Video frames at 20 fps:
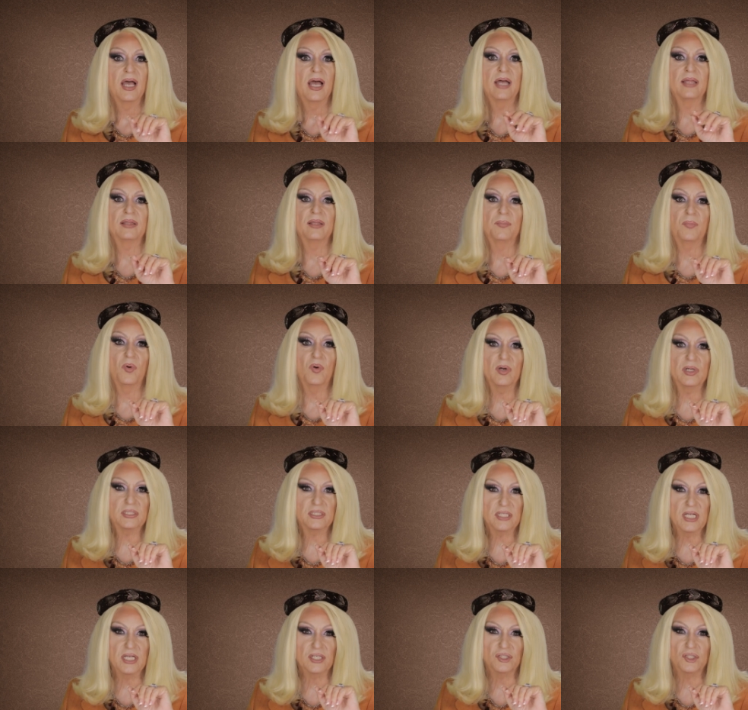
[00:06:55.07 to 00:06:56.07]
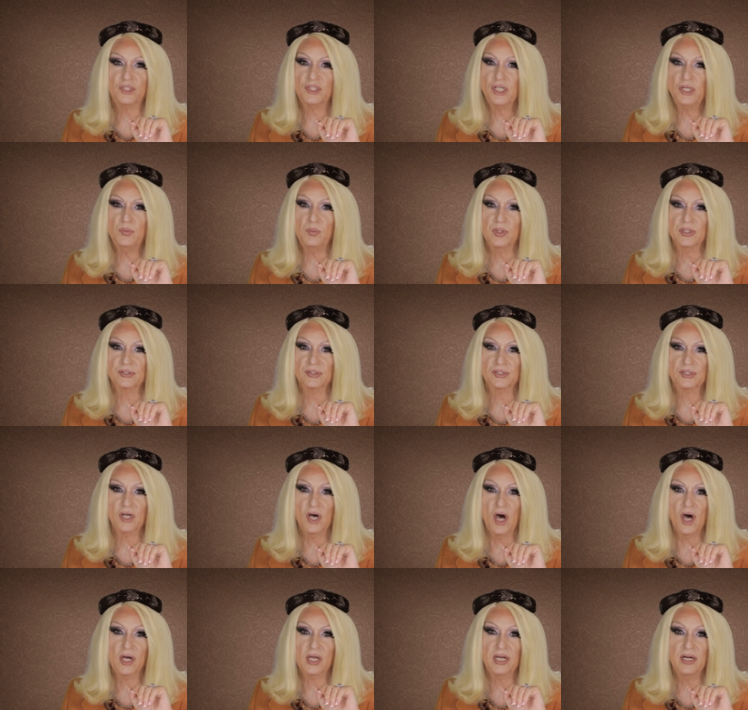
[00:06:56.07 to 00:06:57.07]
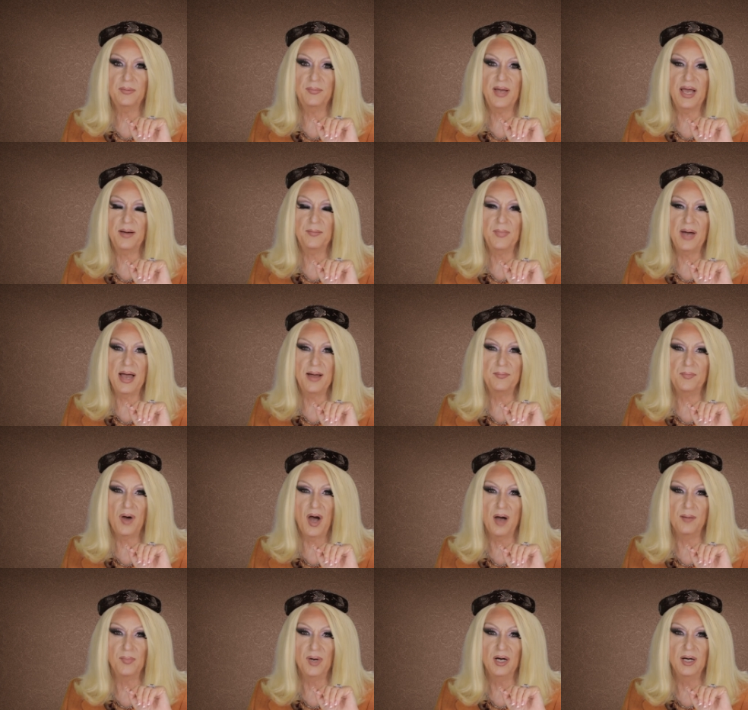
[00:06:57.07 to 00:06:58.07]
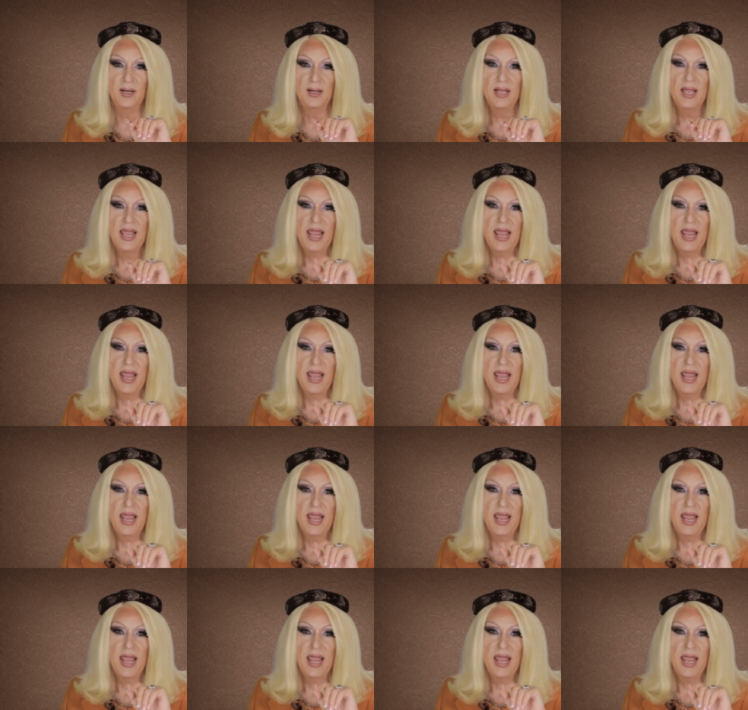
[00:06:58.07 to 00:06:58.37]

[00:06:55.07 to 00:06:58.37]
And the boy said, She was talking about my mama,